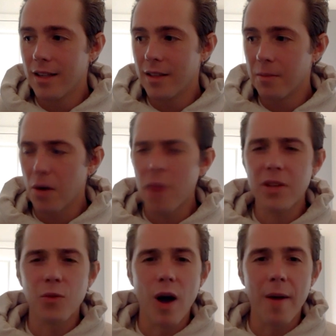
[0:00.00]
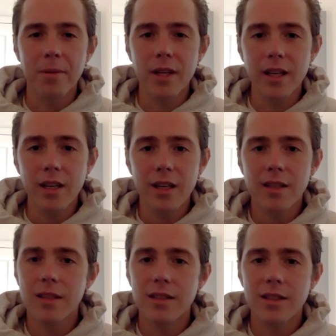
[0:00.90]
Probably Wembley
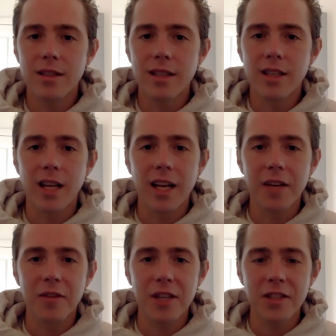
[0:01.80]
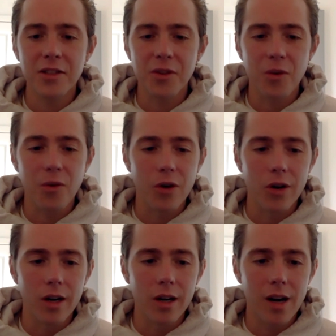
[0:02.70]
in England,
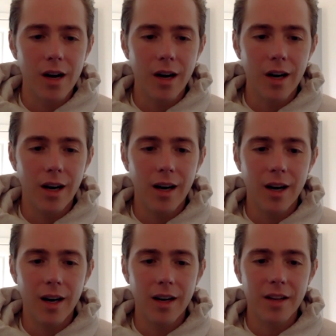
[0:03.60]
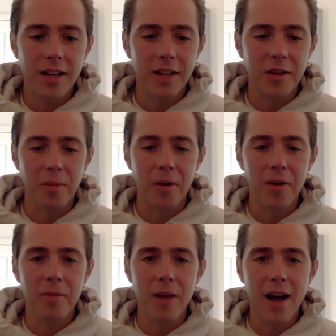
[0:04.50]
or like the
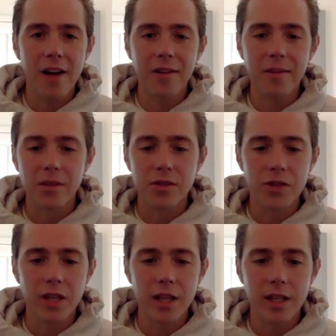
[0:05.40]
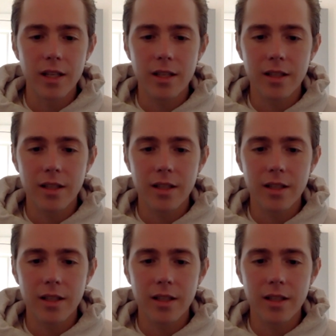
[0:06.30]
Bernabéu in Madrid.